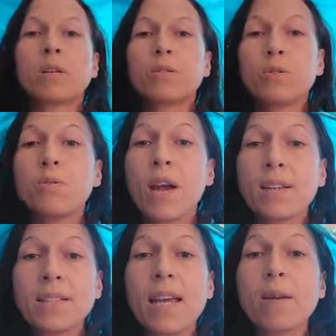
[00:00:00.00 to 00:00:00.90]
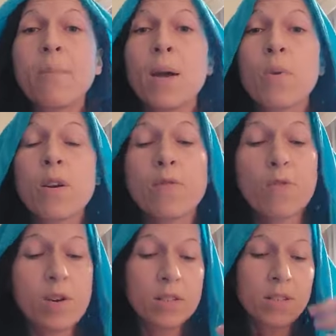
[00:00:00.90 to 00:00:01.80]
to not take my word
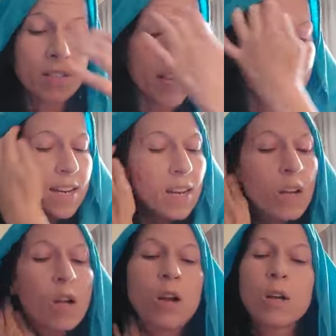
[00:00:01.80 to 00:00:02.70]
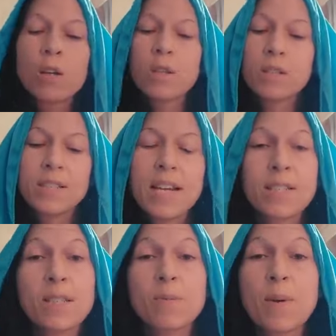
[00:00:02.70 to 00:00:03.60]
for it today.
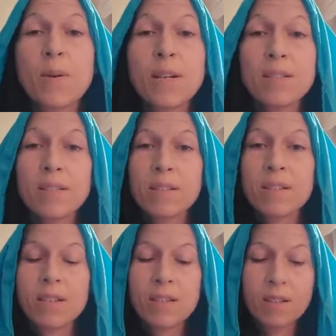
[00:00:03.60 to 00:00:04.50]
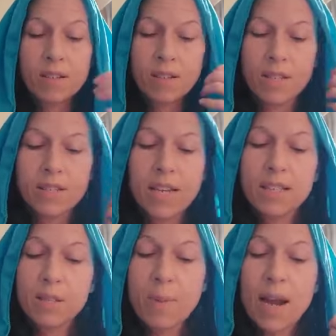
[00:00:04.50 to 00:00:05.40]
Test the spirits. Take
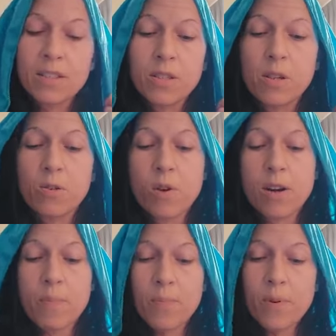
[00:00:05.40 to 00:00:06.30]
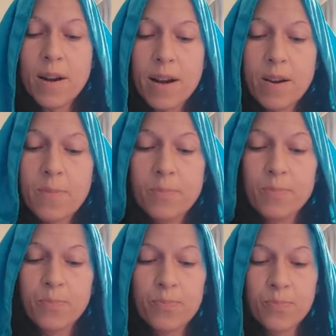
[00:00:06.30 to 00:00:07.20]
this back to the Lord in prayer.
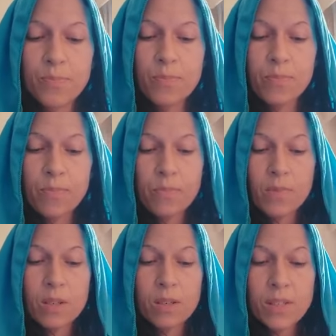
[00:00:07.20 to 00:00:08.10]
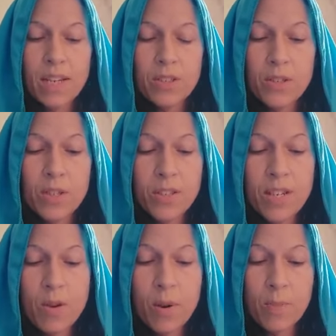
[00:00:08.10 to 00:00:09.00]
Take it to the
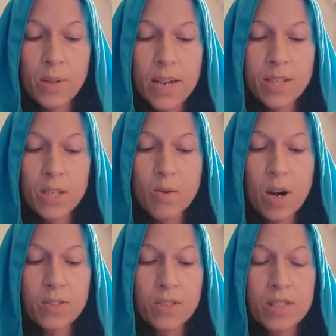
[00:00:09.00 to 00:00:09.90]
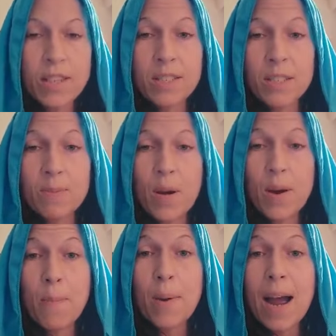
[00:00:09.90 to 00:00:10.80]
secret place. You are to test the
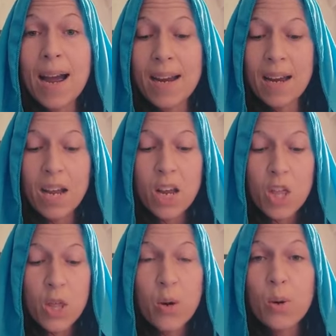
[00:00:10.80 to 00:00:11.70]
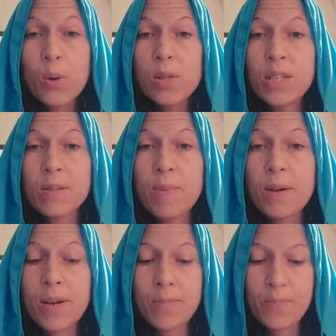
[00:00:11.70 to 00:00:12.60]
spirit by the Holy
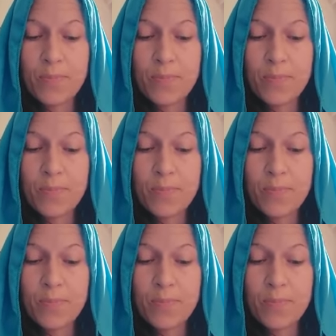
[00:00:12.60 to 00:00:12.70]
Spirit.